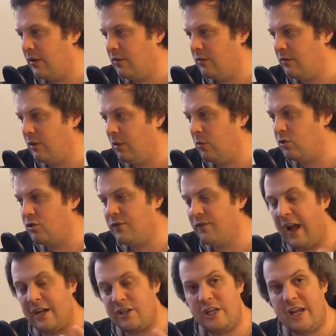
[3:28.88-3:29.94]
Launch have
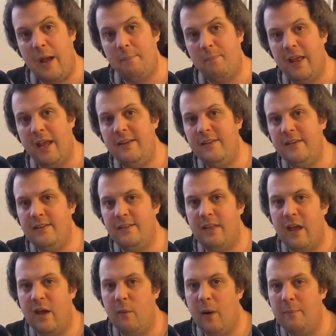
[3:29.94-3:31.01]
actually updated
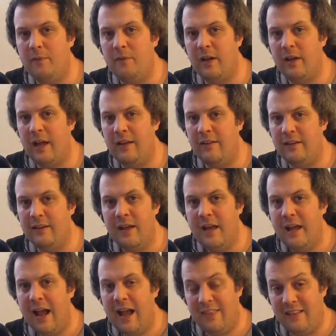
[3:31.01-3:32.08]
their website, and
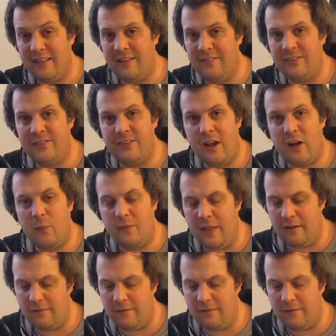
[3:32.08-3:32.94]
I think they've stuck with that